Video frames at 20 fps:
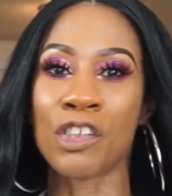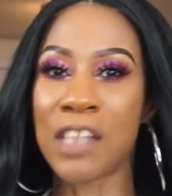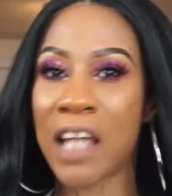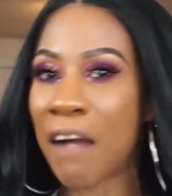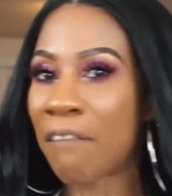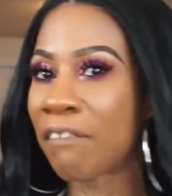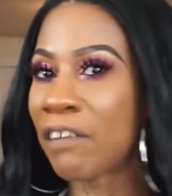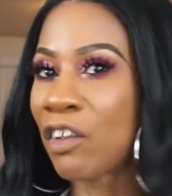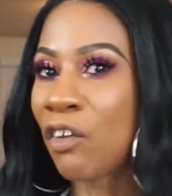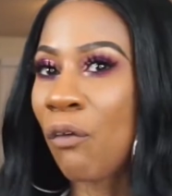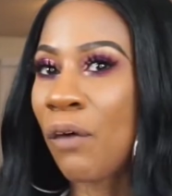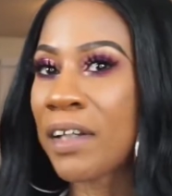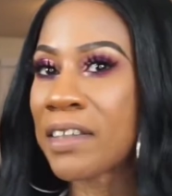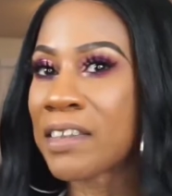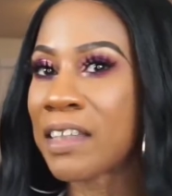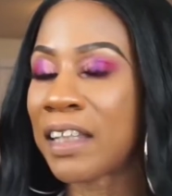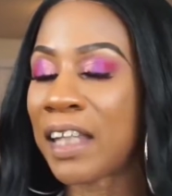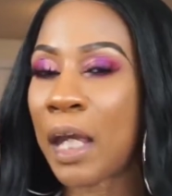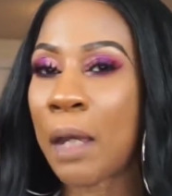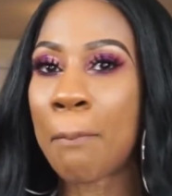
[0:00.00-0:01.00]
definitely going
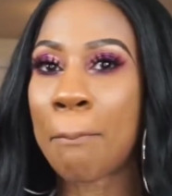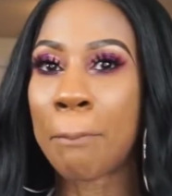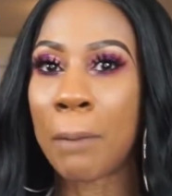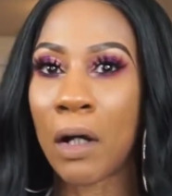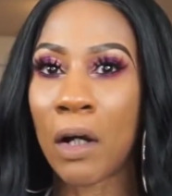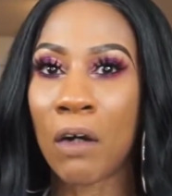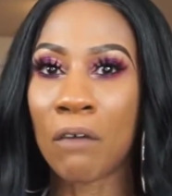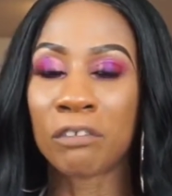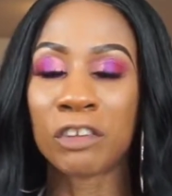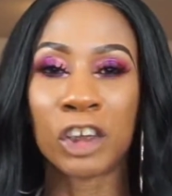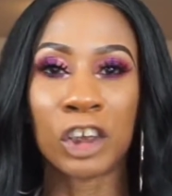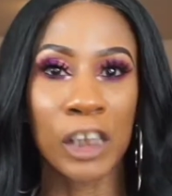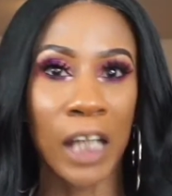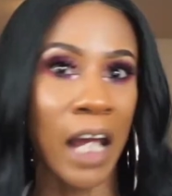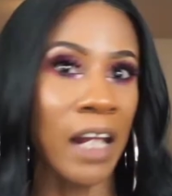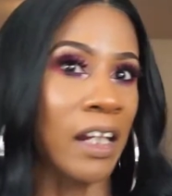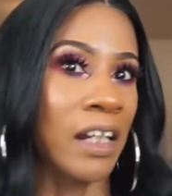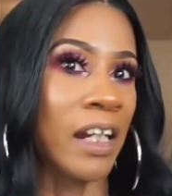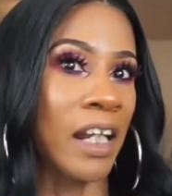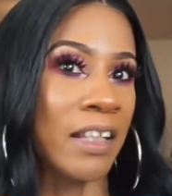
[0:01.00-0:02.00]
to get bulb
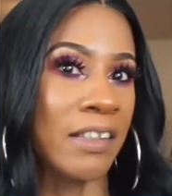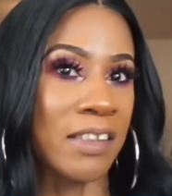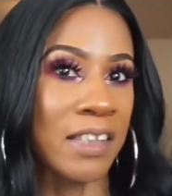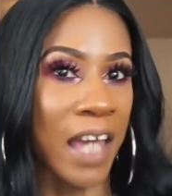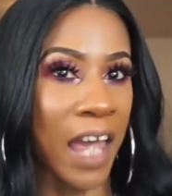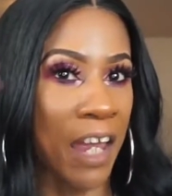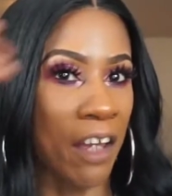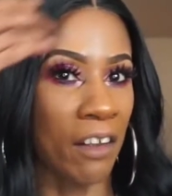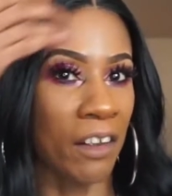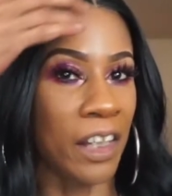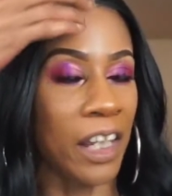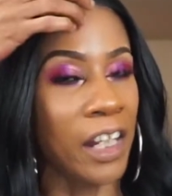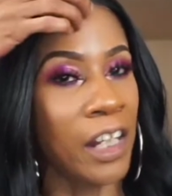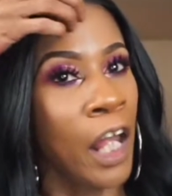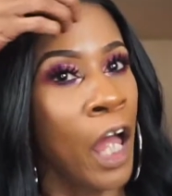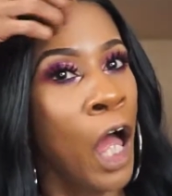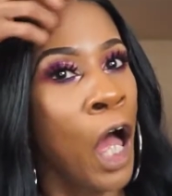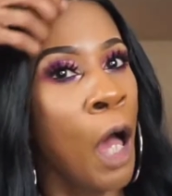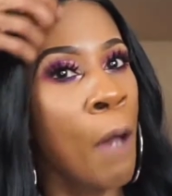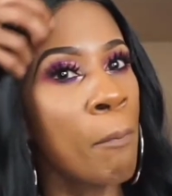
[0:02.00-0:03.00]
shedding and
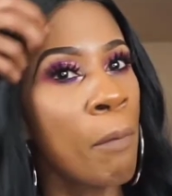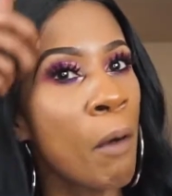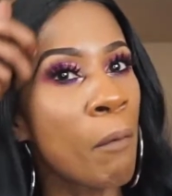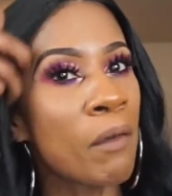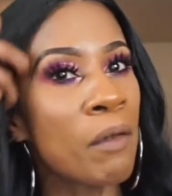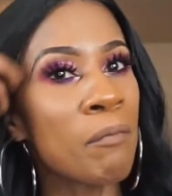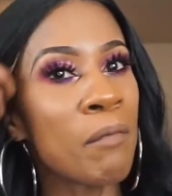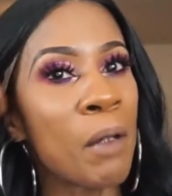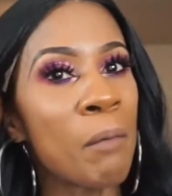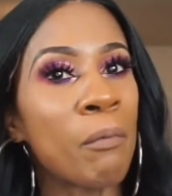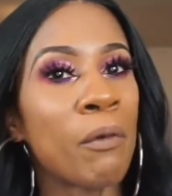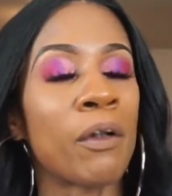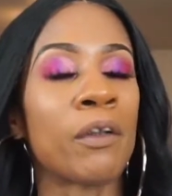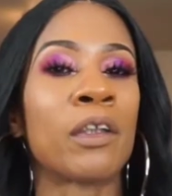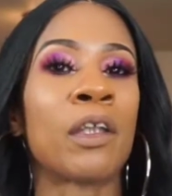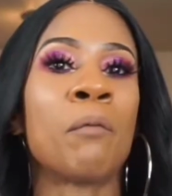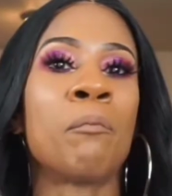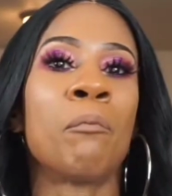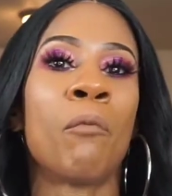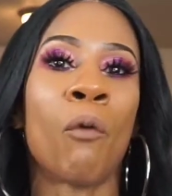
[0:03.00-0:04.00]
tangling. But
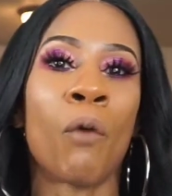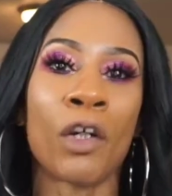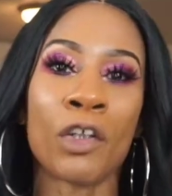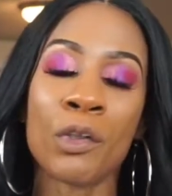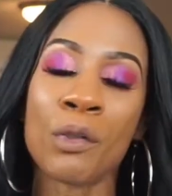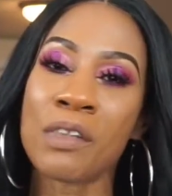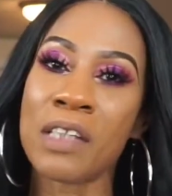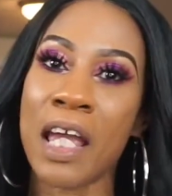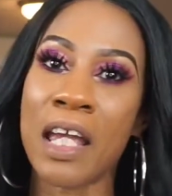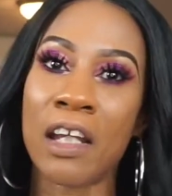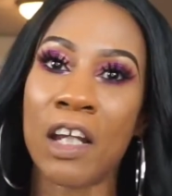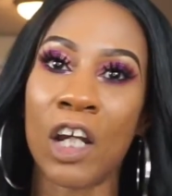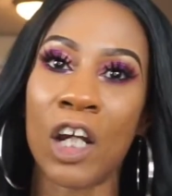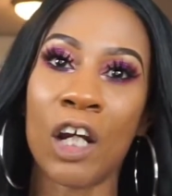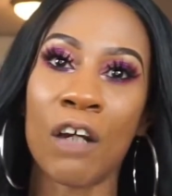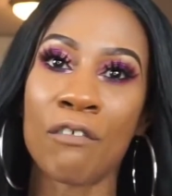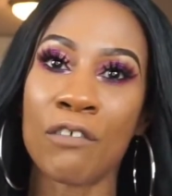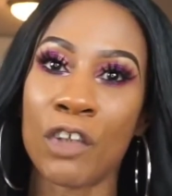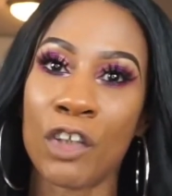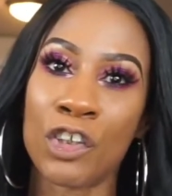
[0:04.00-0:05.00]
remember, the more you take
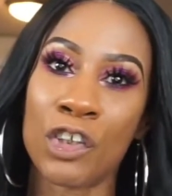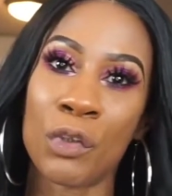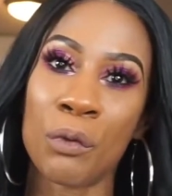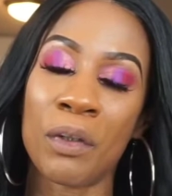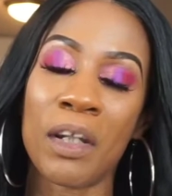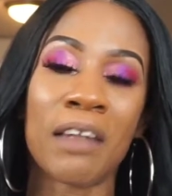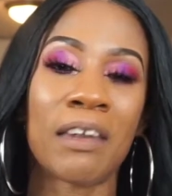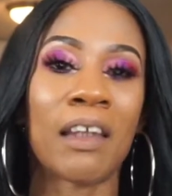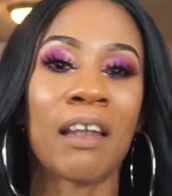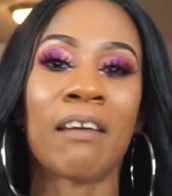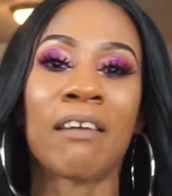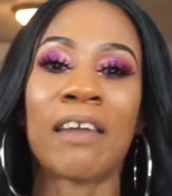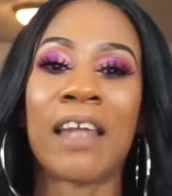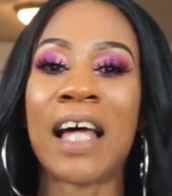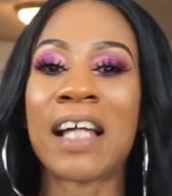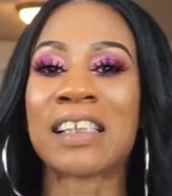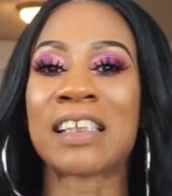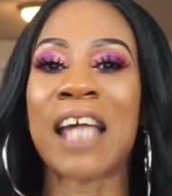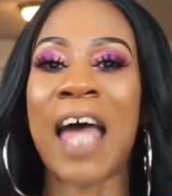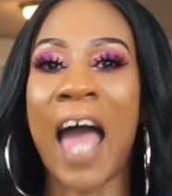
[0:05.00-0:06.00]
care of your unit, the
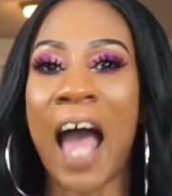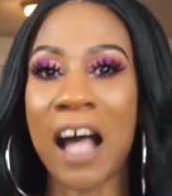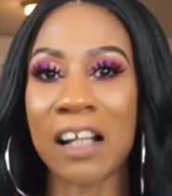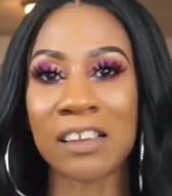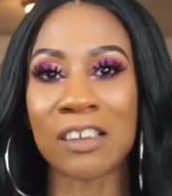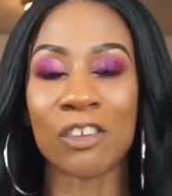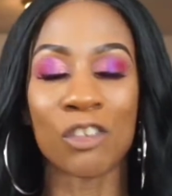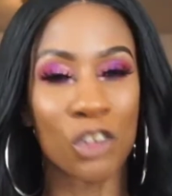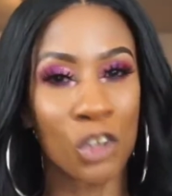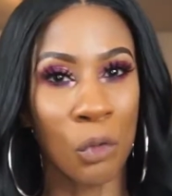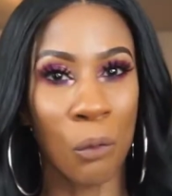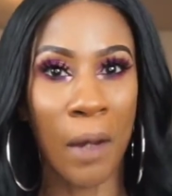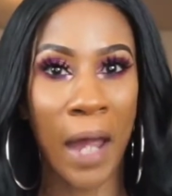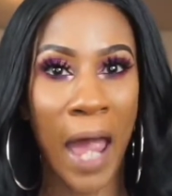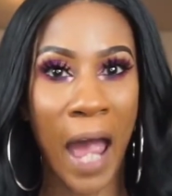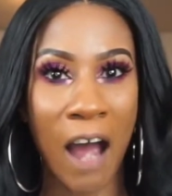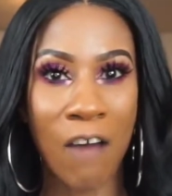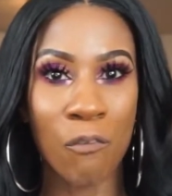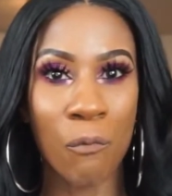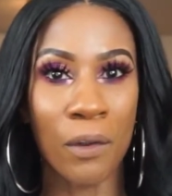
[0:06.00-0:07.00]
less hassle you'll
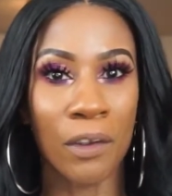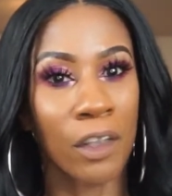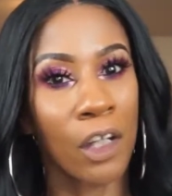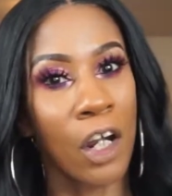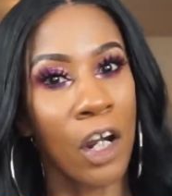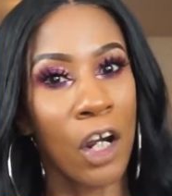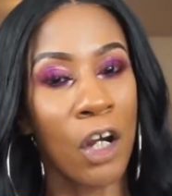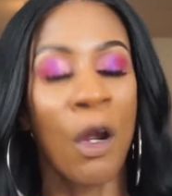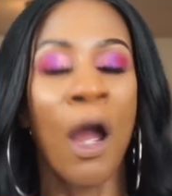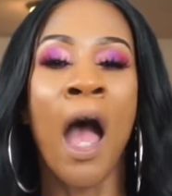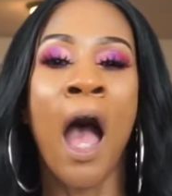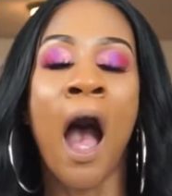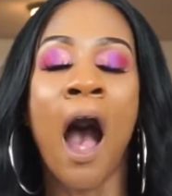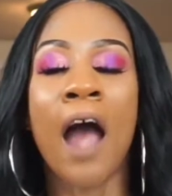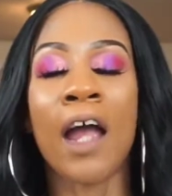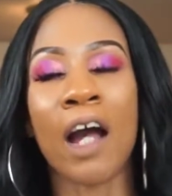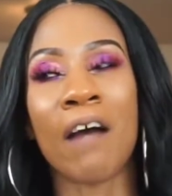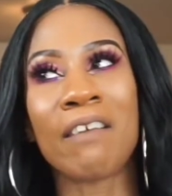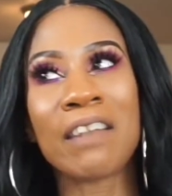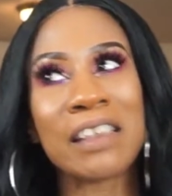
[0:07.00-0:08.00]
have with her.
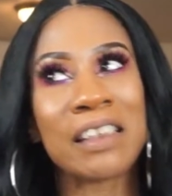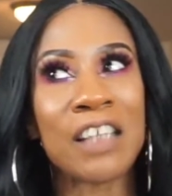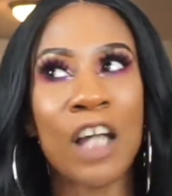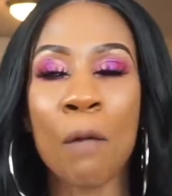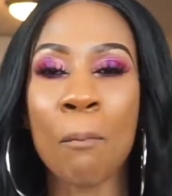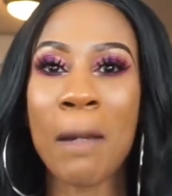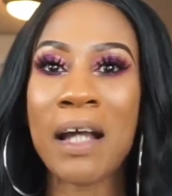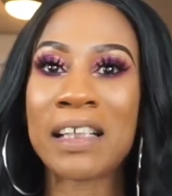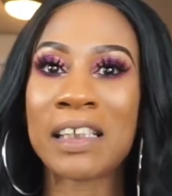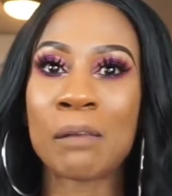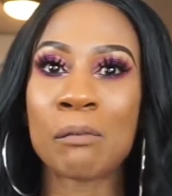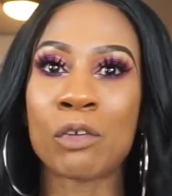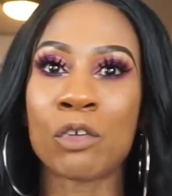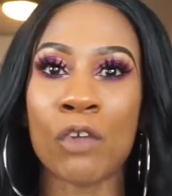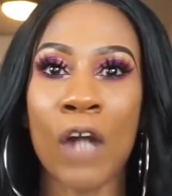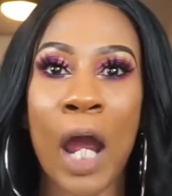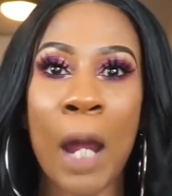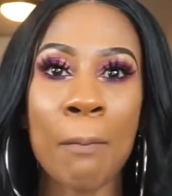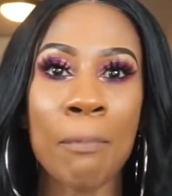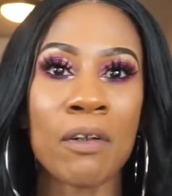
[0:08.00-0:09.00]
I always tell my
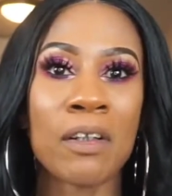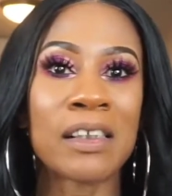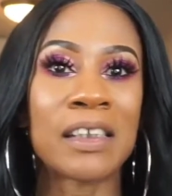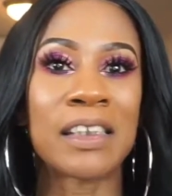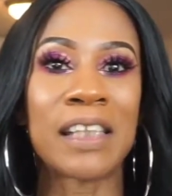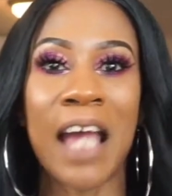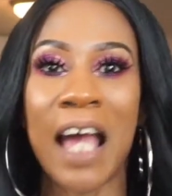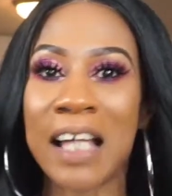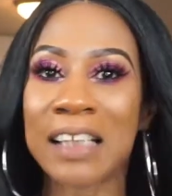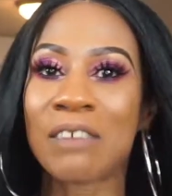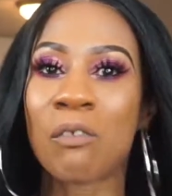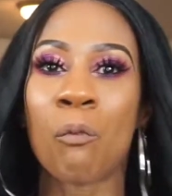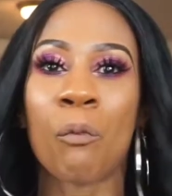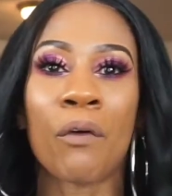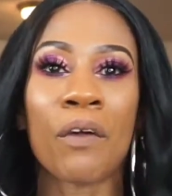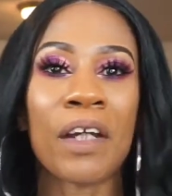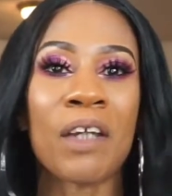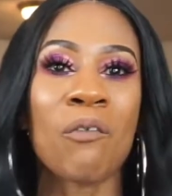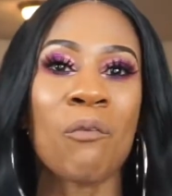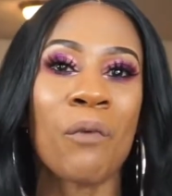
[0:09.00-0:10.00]
subscribers, yes,
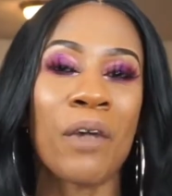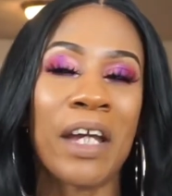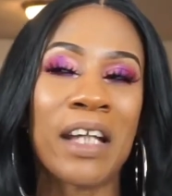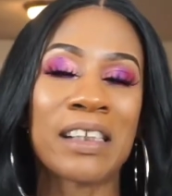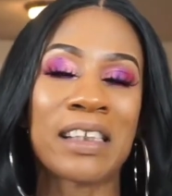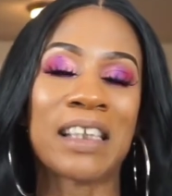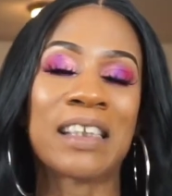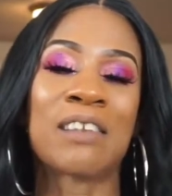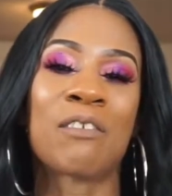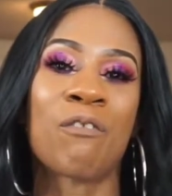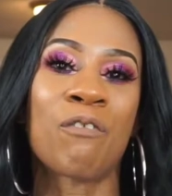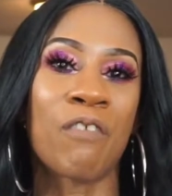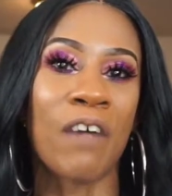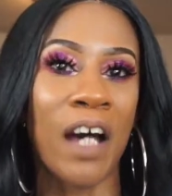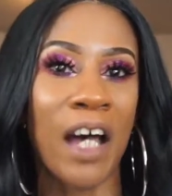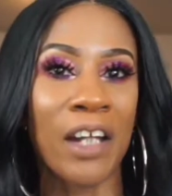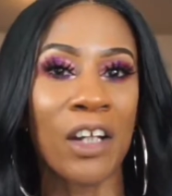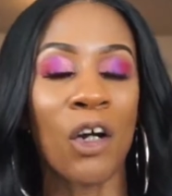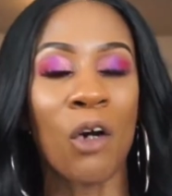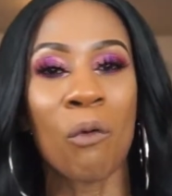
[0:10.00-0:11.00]
wearing wigs is
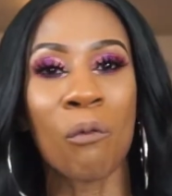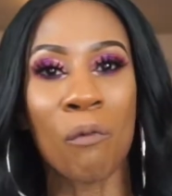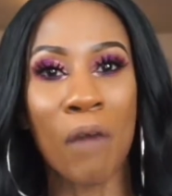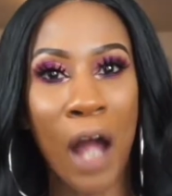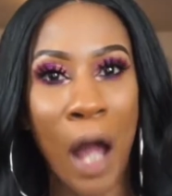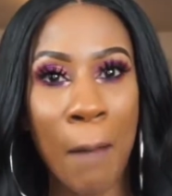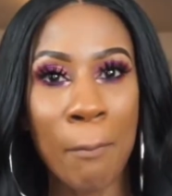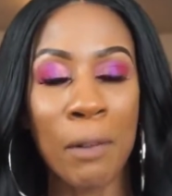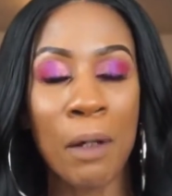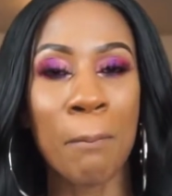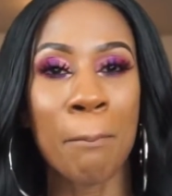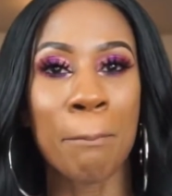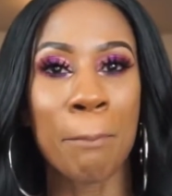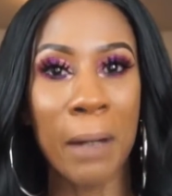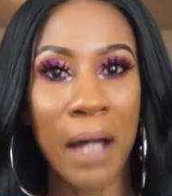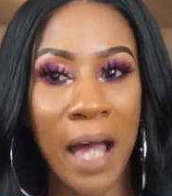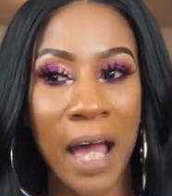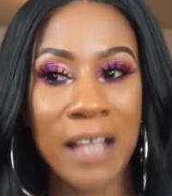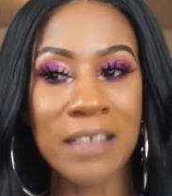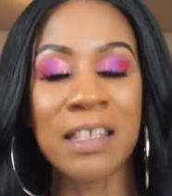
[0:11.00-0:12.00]
fun, Orama,
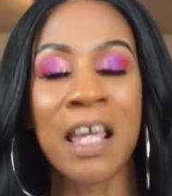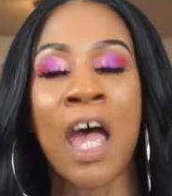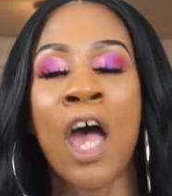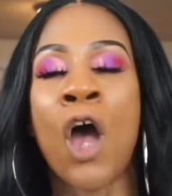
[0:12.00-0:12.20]
but